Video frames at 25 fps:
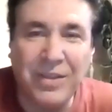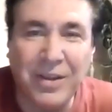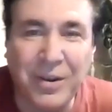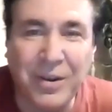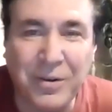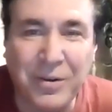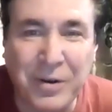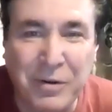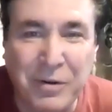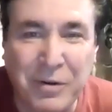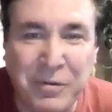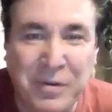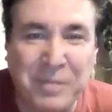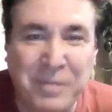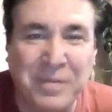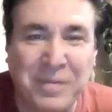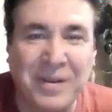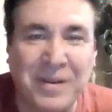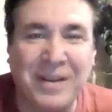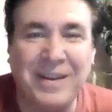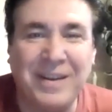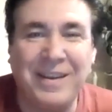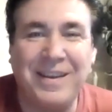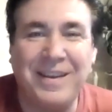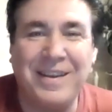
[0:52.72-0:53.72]
there,
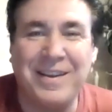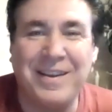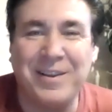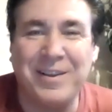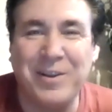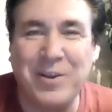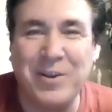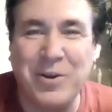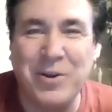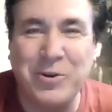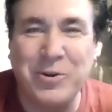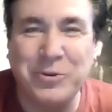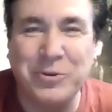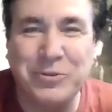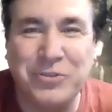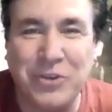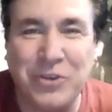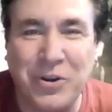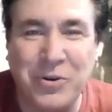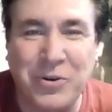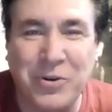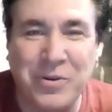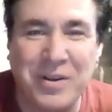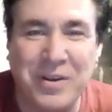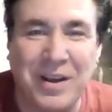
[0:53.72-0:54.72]
everybody. Hello,
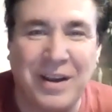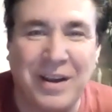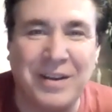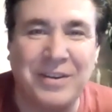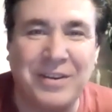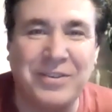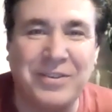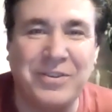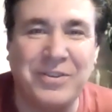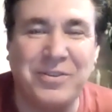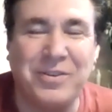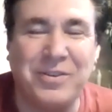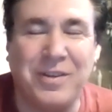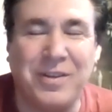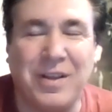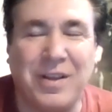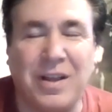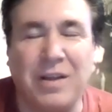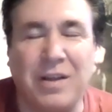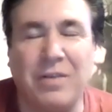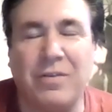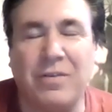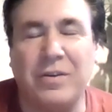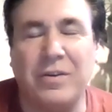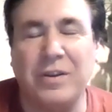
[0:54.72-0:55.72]
Joe Cardinal.
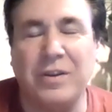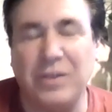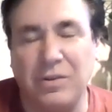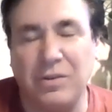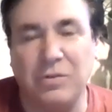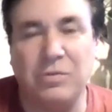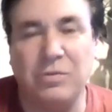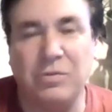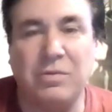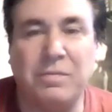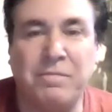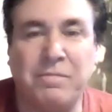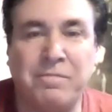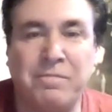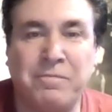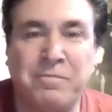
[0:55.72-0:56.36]
How are you?